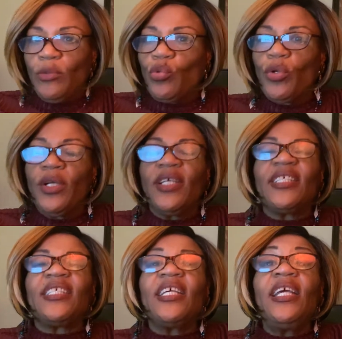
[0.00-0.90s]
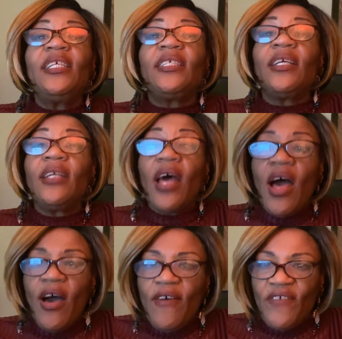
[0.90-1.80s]
we're in a season
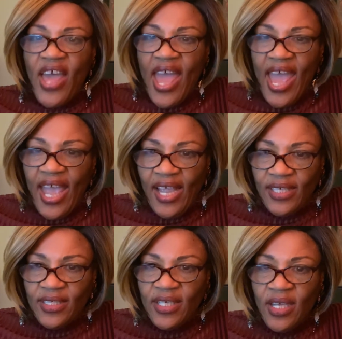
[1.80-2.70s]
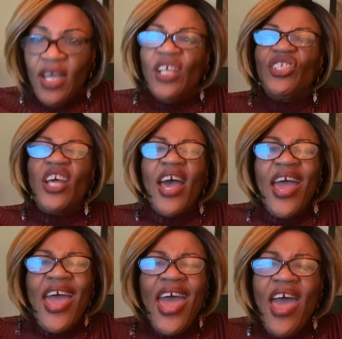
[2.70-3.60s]
of hate. To
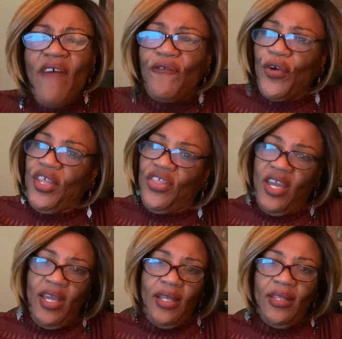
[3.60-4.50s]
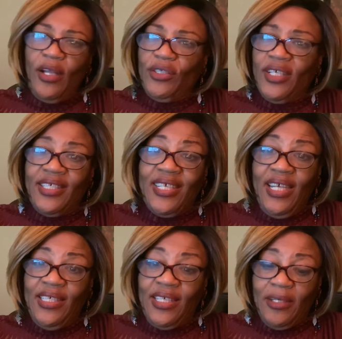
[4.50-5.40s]
everything, there's a
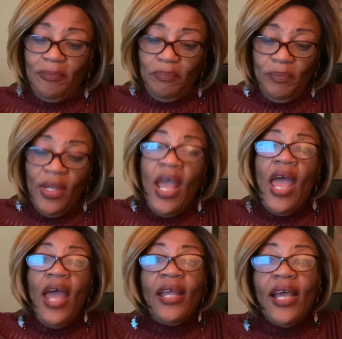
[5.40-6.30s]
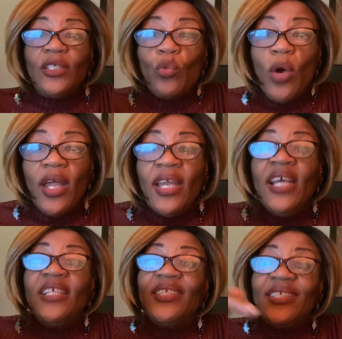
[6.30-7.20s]
season. And guess what?
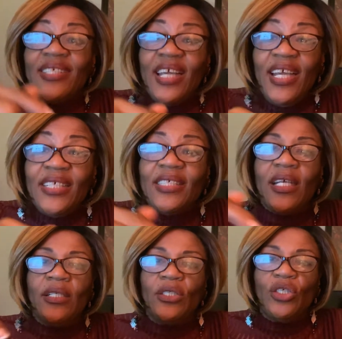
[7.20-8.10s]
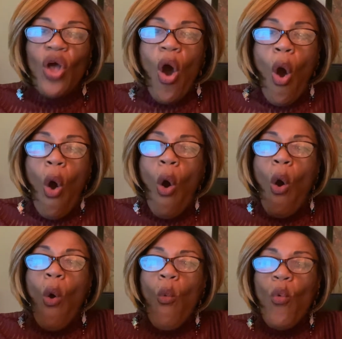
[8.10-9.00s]
Seasons
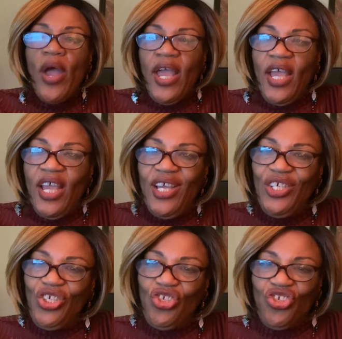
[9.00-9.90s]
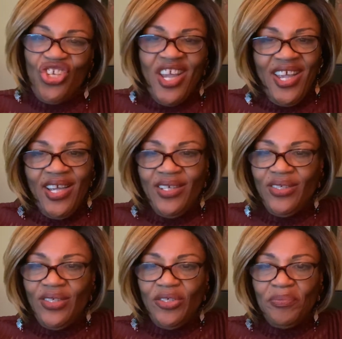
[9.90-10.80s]
always change.